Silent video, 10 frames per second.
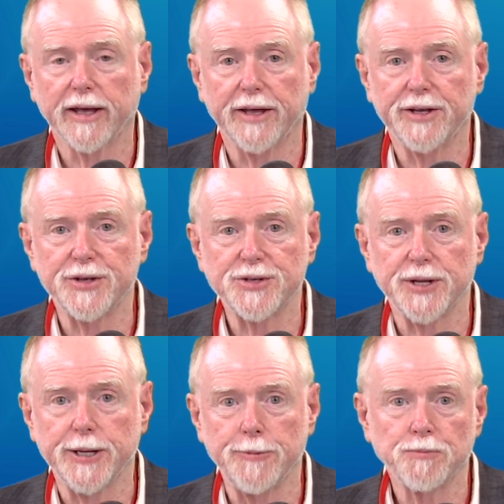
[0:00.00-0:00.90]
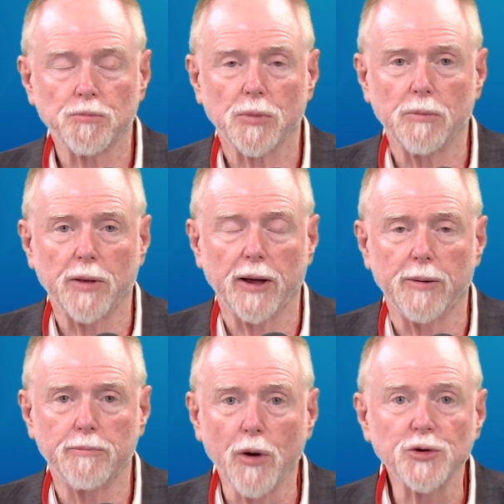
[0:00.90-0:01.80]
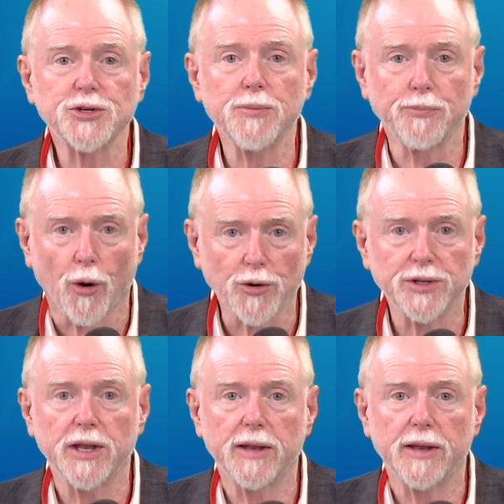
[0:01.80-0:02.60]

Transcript: It is the most important